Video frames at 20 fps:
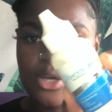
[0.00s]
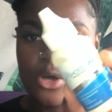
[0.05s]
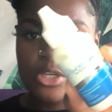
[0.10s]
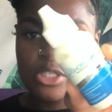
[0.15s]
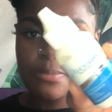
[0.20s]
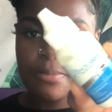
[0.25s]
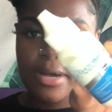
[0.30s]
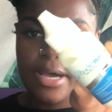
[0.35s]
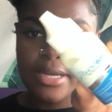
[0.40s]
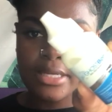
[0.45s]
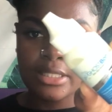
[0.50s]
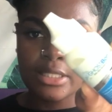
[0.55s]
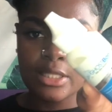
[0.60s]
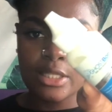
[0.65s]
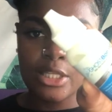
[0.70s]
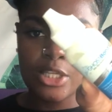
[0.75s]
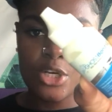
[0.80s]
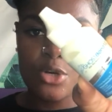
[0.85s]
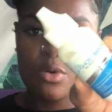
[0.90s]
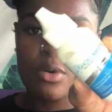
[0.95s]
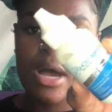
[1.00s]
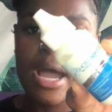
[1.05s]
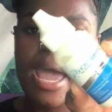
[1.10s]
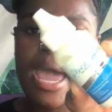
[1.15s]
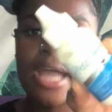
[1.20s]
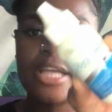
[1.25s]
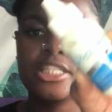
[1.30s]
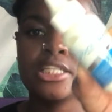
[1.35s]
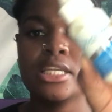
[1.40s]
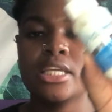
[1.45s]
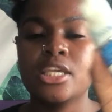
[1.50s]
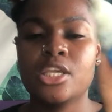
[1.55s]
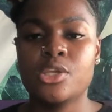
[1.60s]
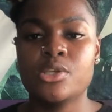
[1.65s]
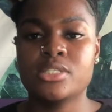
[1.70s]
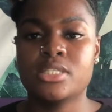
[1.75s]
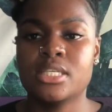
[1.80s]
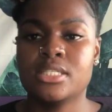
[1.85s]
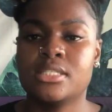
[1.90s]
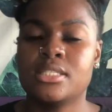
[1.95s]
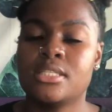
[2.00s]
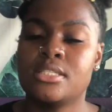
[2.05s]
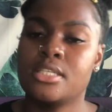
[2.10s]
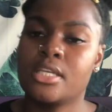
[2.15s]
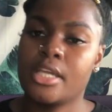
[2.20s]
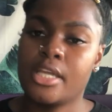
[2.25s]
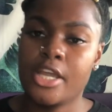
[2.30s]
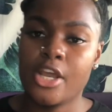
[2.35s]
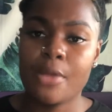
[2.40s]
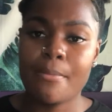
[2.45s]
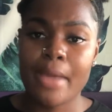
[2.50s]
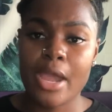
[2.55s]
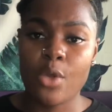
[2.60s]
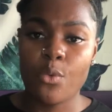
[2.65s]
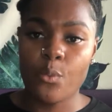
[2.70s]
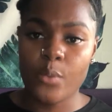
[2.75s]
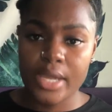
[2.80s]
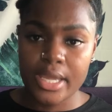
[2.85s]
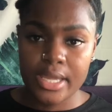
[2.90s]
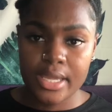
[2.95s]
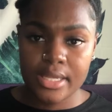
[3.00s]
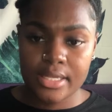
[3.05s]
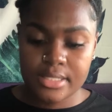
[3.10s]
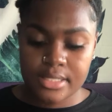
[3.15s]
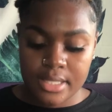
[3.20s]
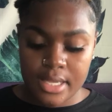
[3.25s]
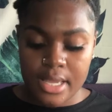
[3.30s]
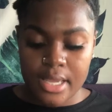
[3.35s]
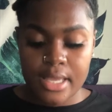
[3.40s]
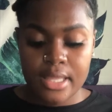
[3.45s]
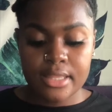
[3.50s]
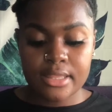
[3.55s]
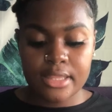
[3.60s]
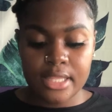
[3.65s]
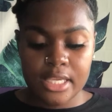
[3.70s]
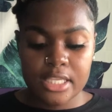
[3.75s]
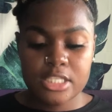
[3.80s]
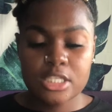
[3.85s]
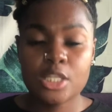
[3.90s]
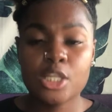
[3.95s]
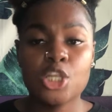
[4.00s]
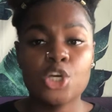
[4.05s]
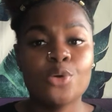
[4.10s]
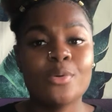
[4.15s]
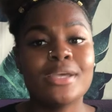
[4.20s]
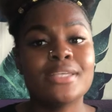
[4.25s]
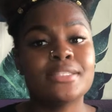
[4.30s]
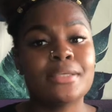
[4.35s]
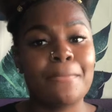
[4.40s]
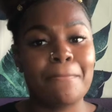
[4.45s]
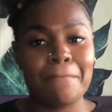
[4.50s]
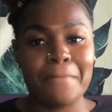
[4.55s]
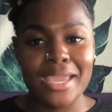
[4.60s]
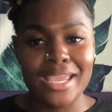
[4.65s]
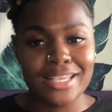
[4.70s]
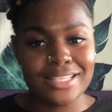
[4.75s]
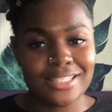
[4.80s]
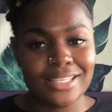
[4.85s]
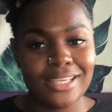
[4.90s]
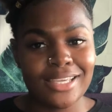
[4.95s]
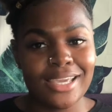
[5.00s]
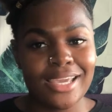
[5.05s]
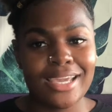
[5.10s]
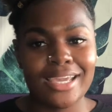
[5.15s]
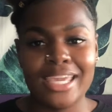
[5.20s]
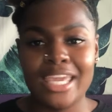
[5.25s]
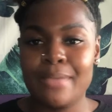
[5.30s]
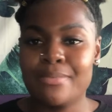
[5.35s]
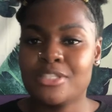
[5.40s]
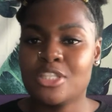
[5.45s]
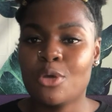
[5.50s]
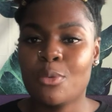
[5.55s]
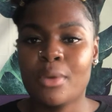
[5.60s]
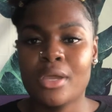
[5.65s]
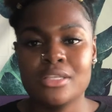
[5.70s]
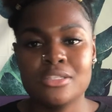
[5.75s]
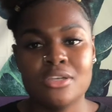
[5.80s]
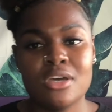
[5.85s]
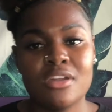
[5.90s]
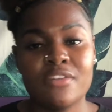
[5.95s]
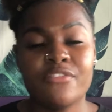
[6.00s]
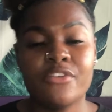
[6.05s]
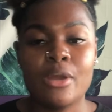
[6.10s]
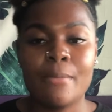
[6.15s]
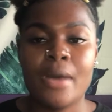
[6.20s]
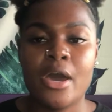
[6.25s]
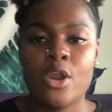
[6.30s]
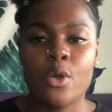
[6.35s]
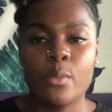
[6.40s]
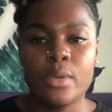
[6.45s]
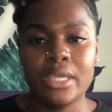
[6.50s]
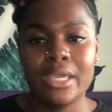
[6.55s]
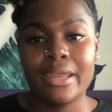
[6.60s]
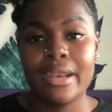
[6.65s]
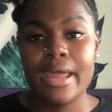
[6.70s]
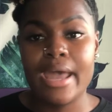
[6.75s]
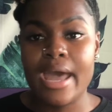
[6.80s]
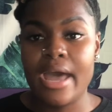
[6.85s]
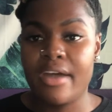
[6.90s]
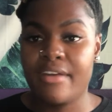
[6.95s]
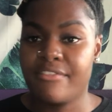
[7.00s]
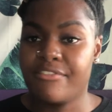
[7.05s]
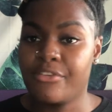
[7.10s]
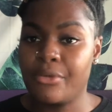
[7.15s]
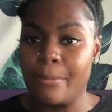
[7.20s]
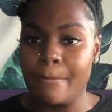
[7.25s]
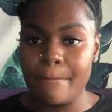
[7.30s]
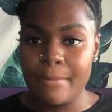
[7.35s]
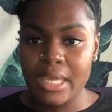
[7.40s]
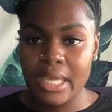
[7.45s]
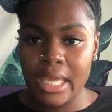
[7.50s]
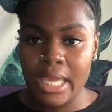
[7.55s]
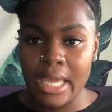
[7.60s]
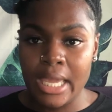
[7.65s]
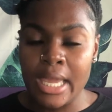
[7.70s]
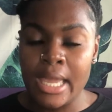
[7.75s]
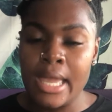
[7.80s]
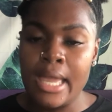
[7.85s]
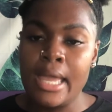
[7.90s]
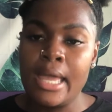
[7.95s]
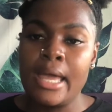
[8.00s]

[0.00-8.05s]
Ghost Bond glue. I actually use this to secure my wigs. This glue is amazing. It keeps the wigs on for about a week and a half for me.